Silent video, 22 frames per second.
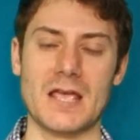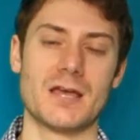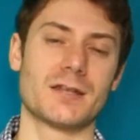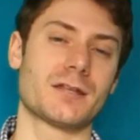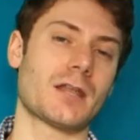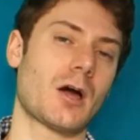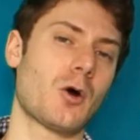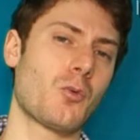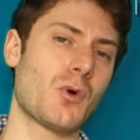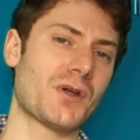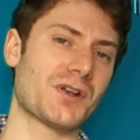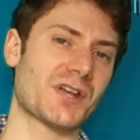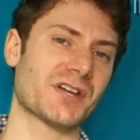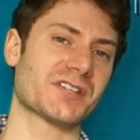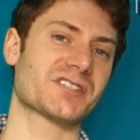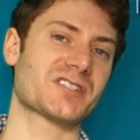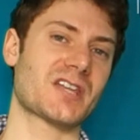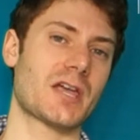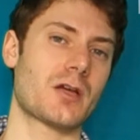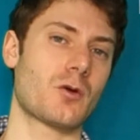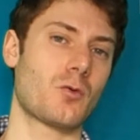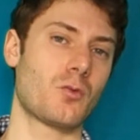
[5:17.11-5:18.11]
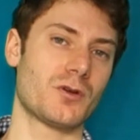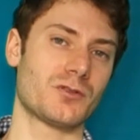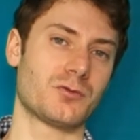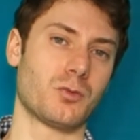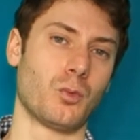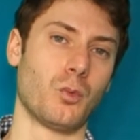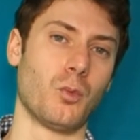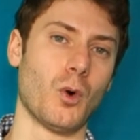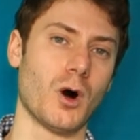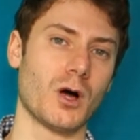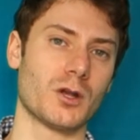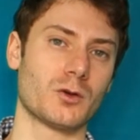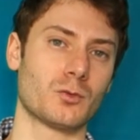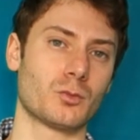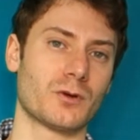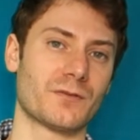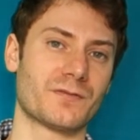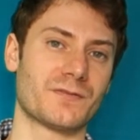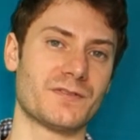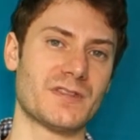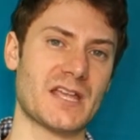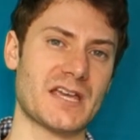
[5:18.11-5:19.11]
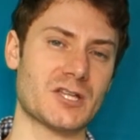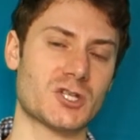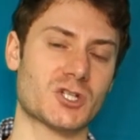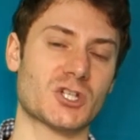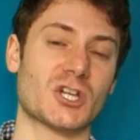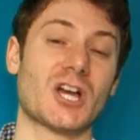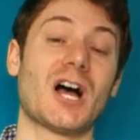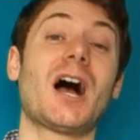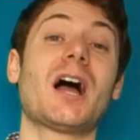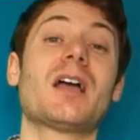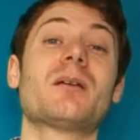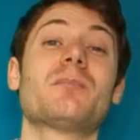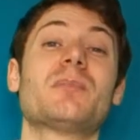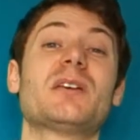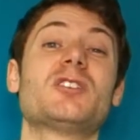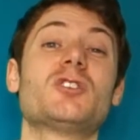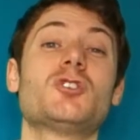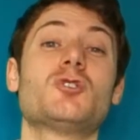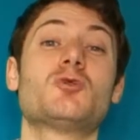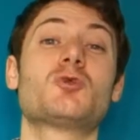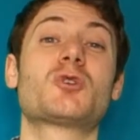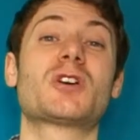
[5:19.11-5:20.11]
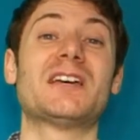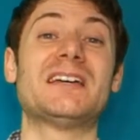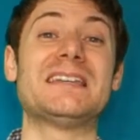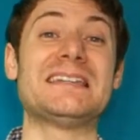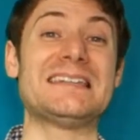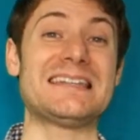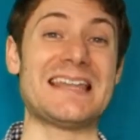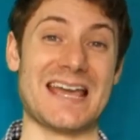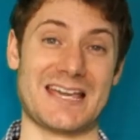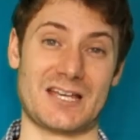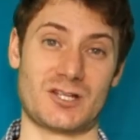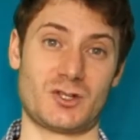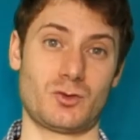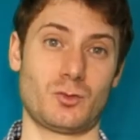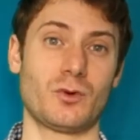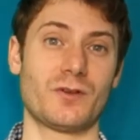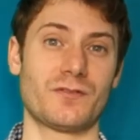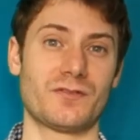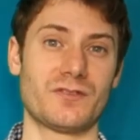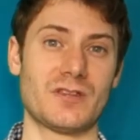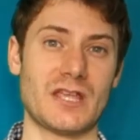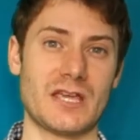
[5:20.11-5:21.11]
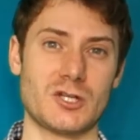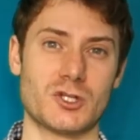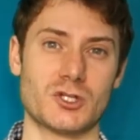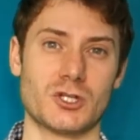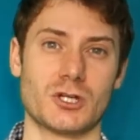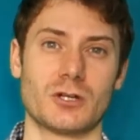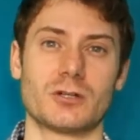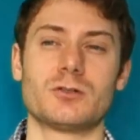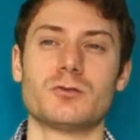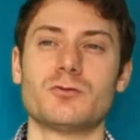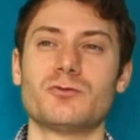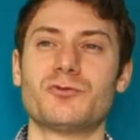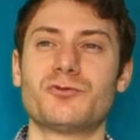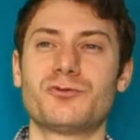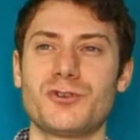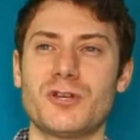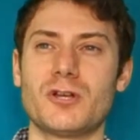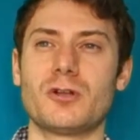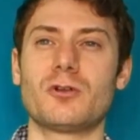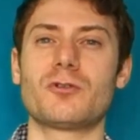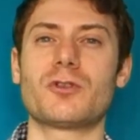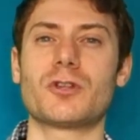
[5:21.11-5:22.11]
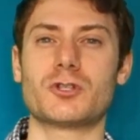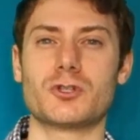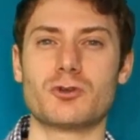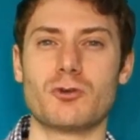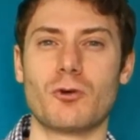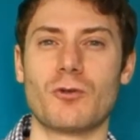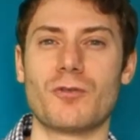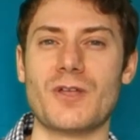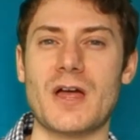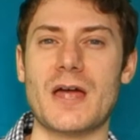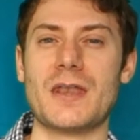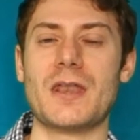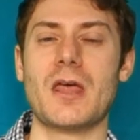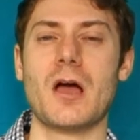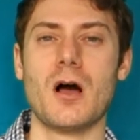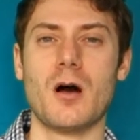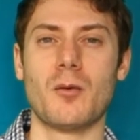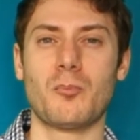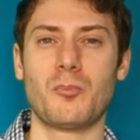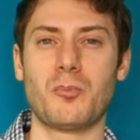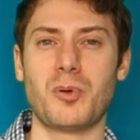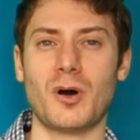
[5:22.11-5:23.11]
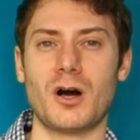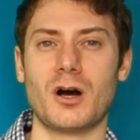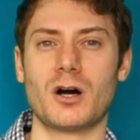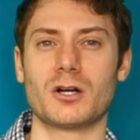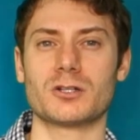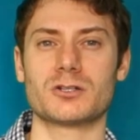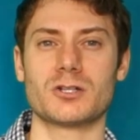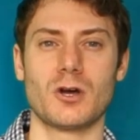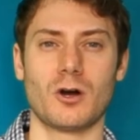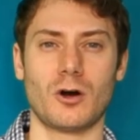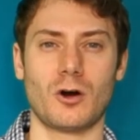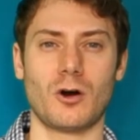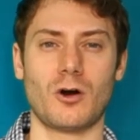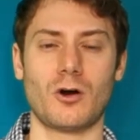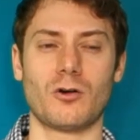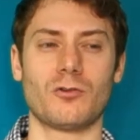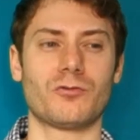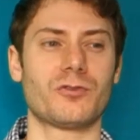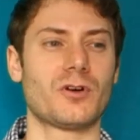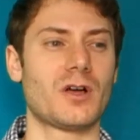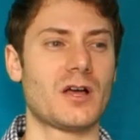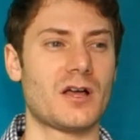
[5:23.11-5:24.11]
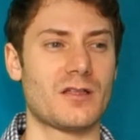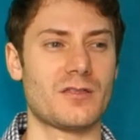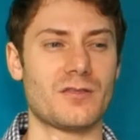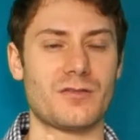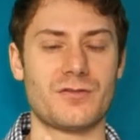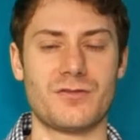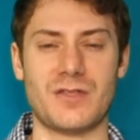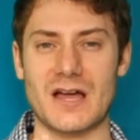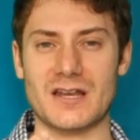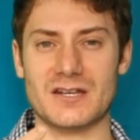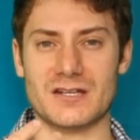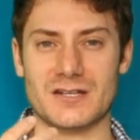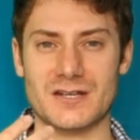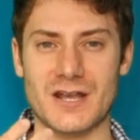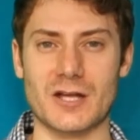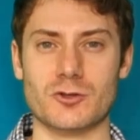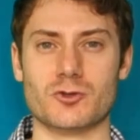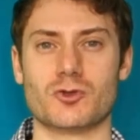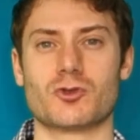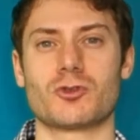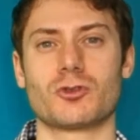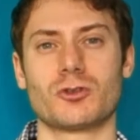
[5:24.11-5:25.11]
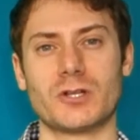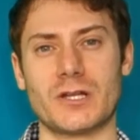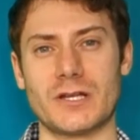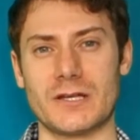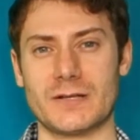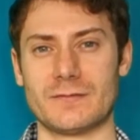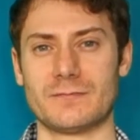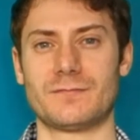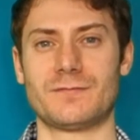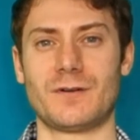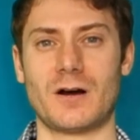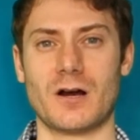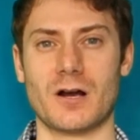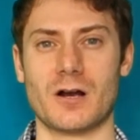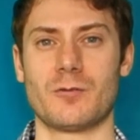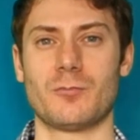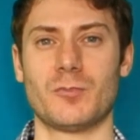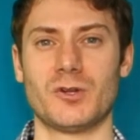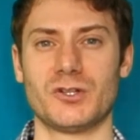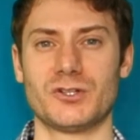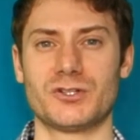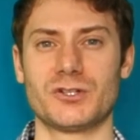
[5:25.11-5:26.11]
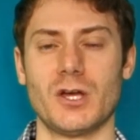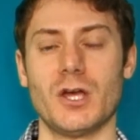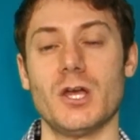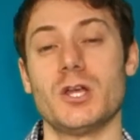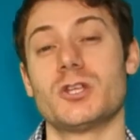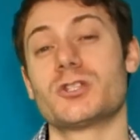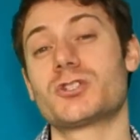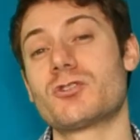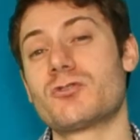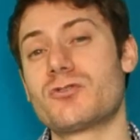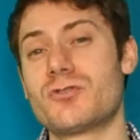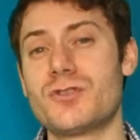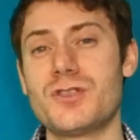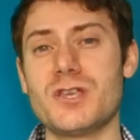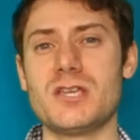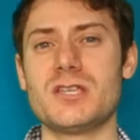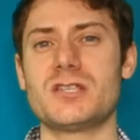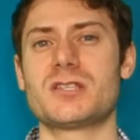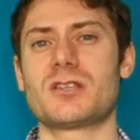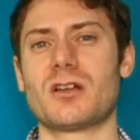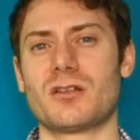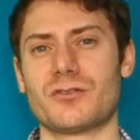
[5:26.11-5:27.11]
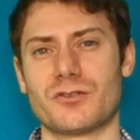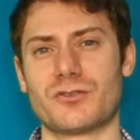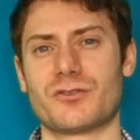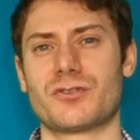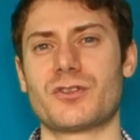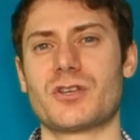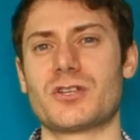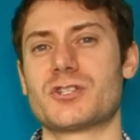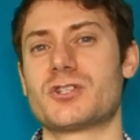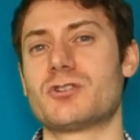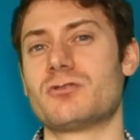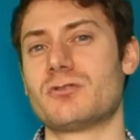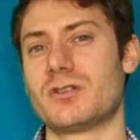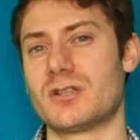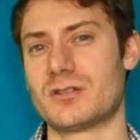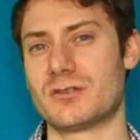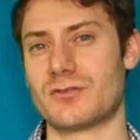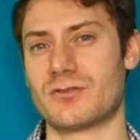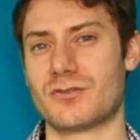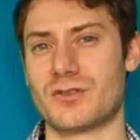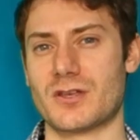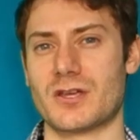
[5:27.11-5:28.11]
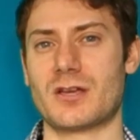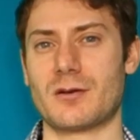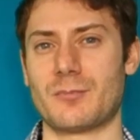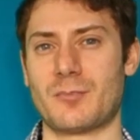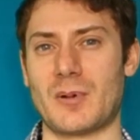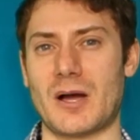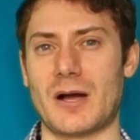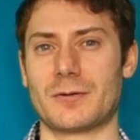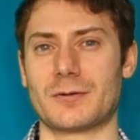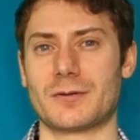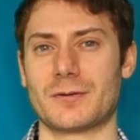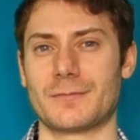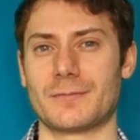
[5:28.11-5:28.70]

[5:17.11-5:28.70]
Now, when I say one with nature, I mean you connect with nature. You feel that you're then part of that natural environment. So these are the things you need to think about.